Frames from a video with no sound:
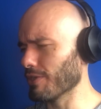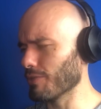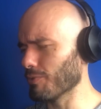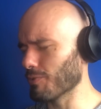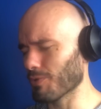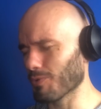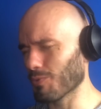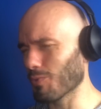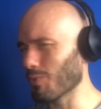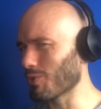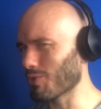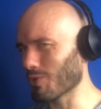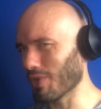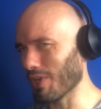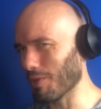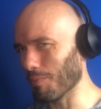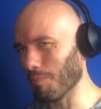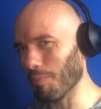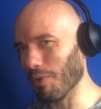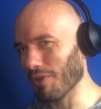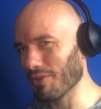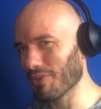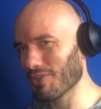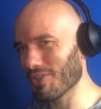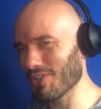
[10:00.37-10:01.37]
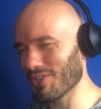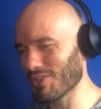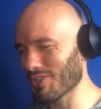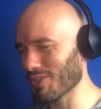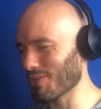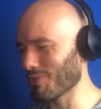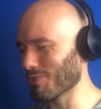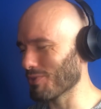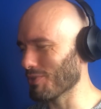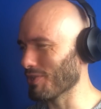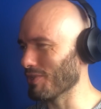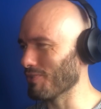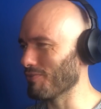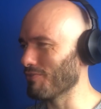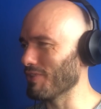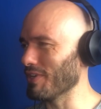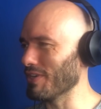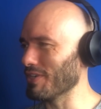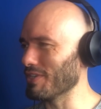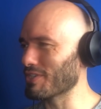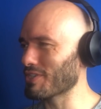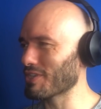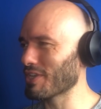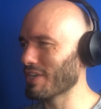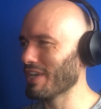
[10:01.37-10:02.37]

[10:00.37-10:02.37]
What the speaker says: We're trying to punch each other in the face,